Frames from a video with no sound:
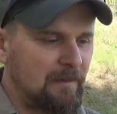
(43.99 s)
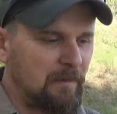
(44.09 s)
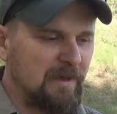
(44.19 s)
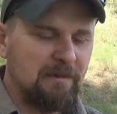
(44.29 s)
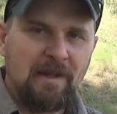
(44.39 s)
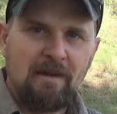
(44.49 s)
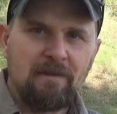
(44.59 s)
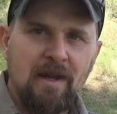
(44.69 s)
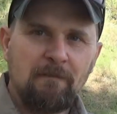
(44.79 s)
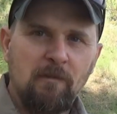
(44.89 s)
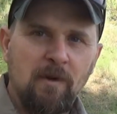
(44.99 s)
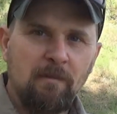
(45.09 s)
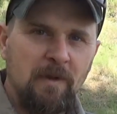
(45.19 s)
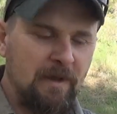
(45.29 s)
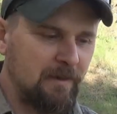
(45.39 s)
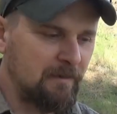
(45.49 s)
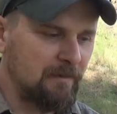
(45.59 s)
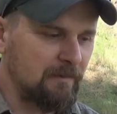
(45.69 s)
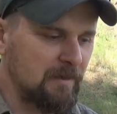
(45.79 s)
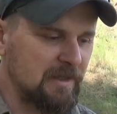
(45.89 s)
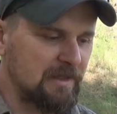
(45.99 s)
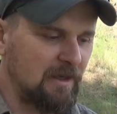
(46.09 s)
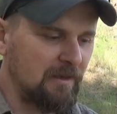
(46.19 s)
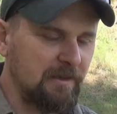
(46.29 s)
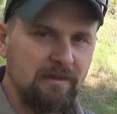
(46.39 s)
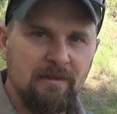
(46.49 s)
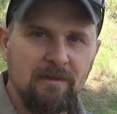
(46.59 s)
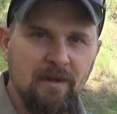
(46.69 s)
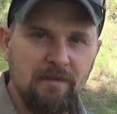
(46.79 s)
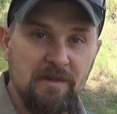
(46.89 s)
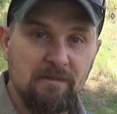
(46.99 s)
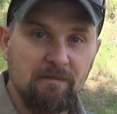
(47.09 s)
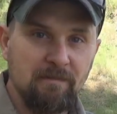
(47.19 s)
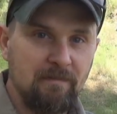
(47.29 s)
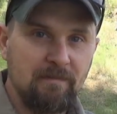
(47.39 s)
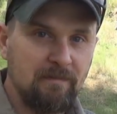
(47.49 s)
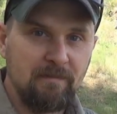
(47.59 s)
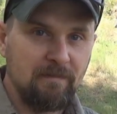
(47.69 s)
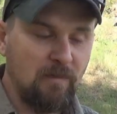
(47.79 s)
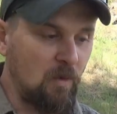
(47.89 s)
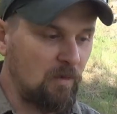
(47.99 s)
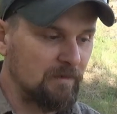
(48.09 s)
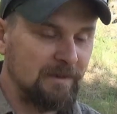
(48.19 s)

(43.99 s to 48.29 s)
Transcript: We didn't really have a name for them. We just called it a fishing pole.